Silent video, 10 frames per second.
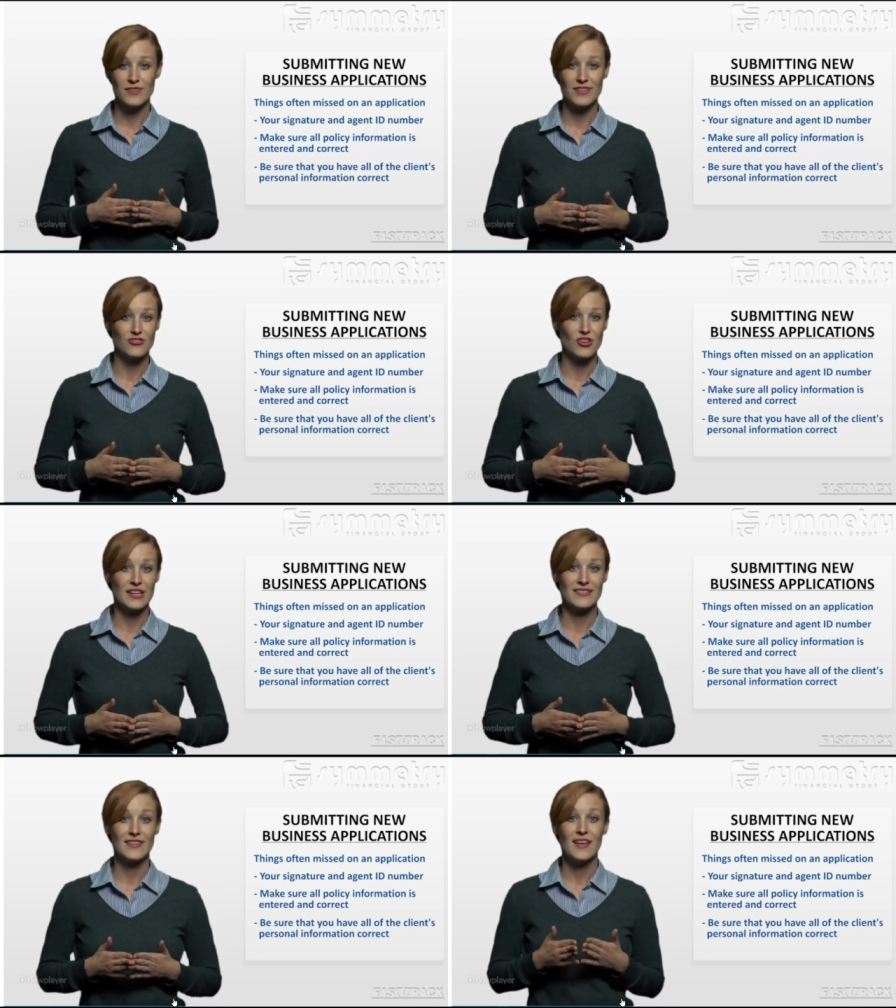such
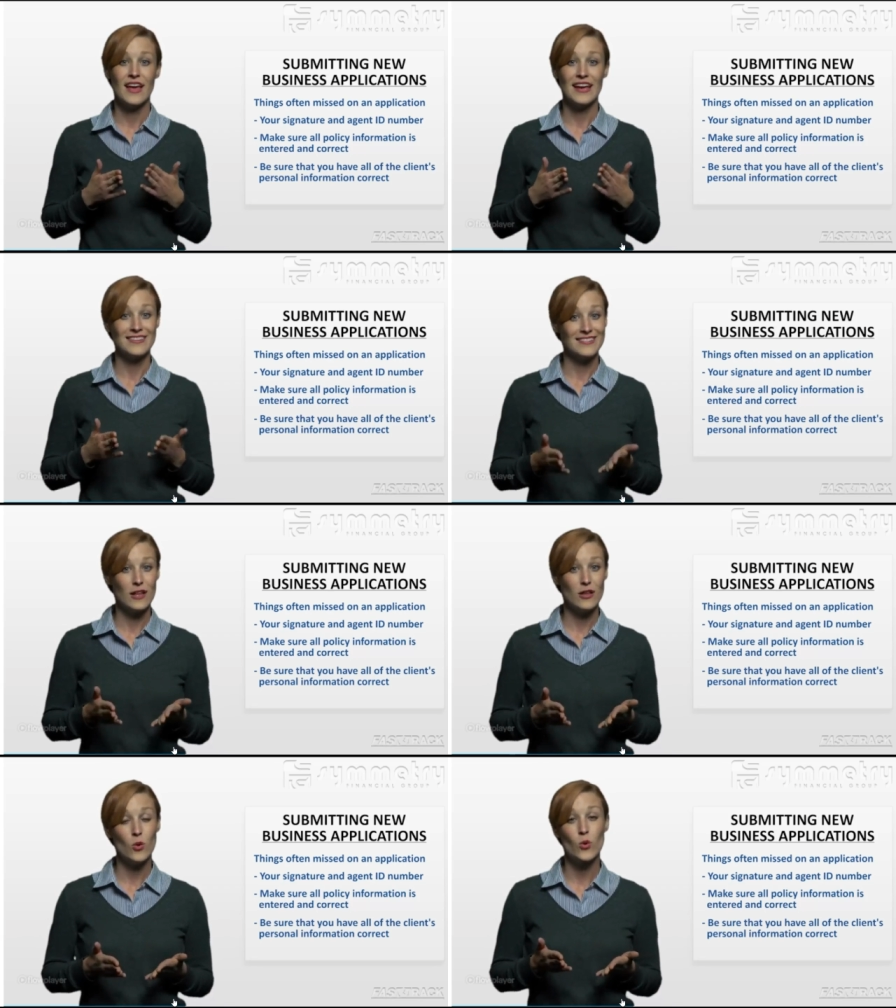as a
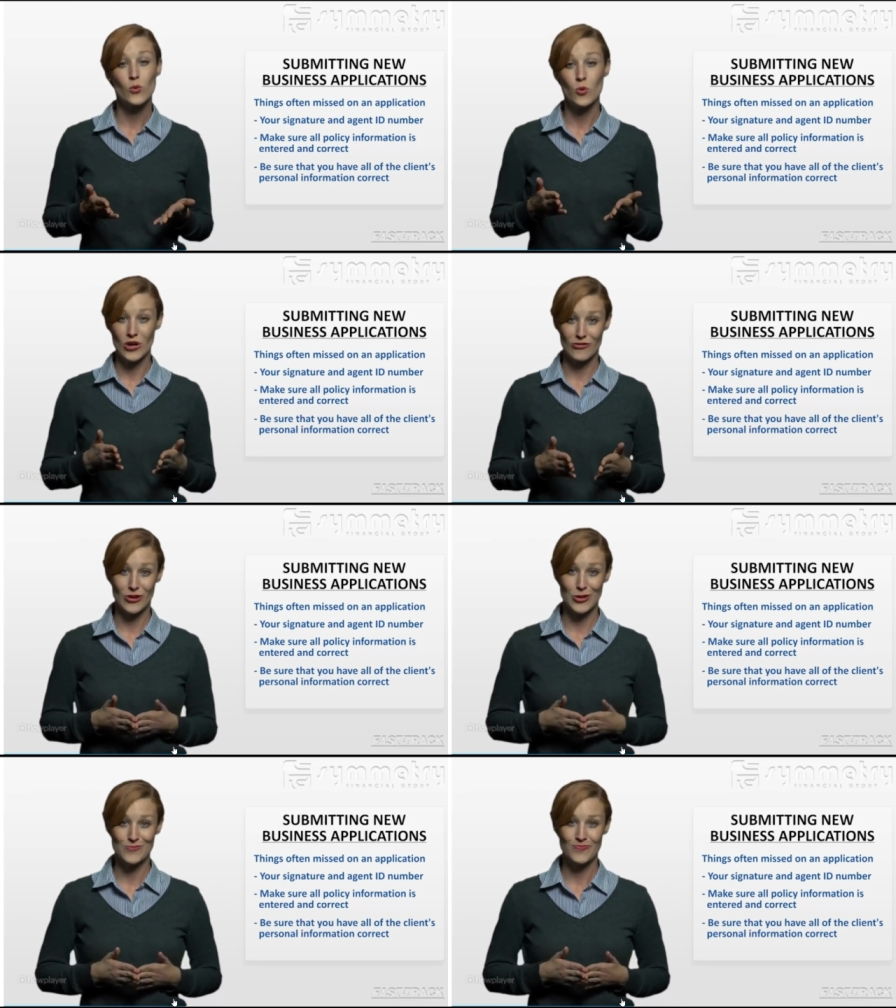cell or work
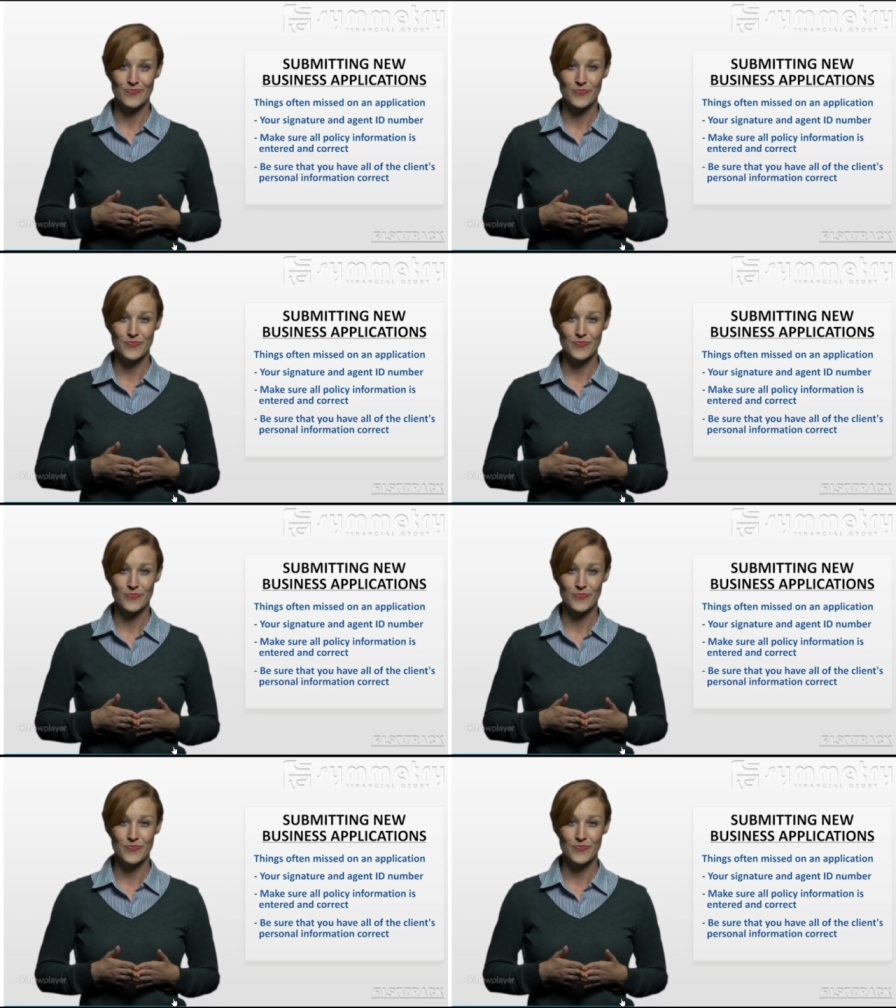phone.